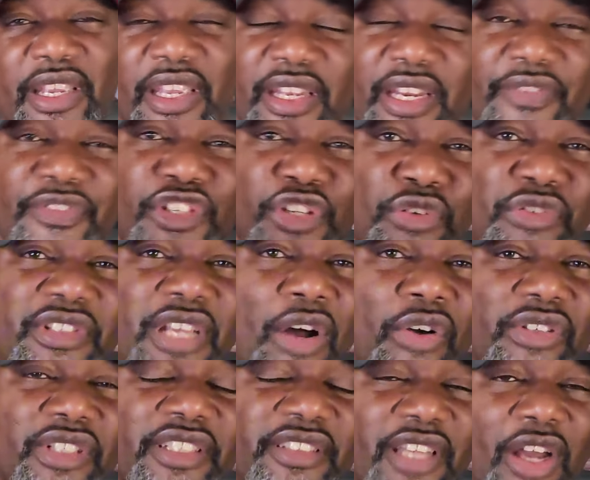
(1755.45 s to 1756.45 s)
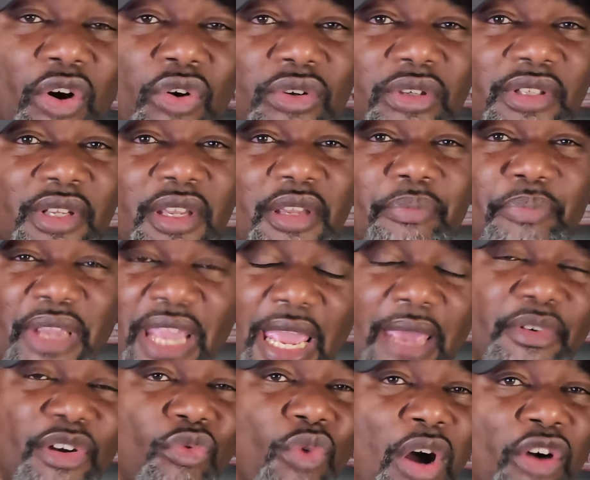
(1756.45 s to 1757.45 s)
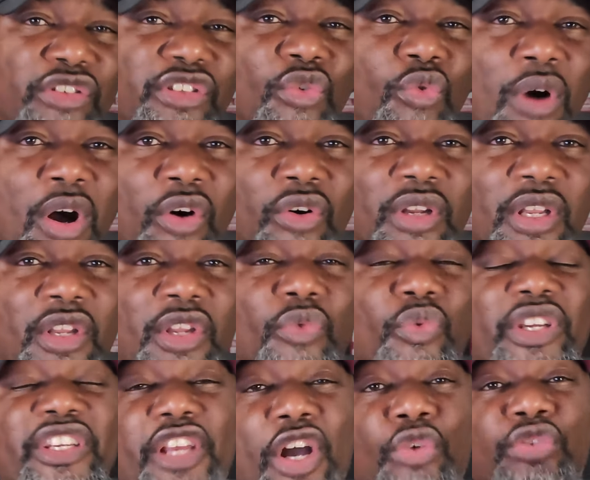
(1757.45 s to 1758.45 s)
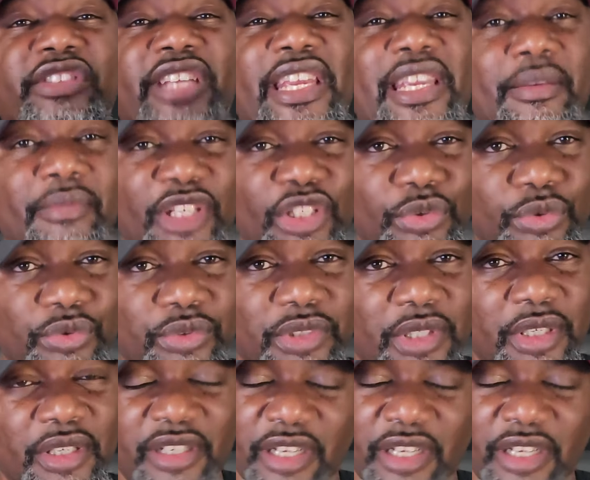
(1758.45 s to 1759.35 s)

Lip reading: And if you talk the talk, be able to walk the walk when your team lose.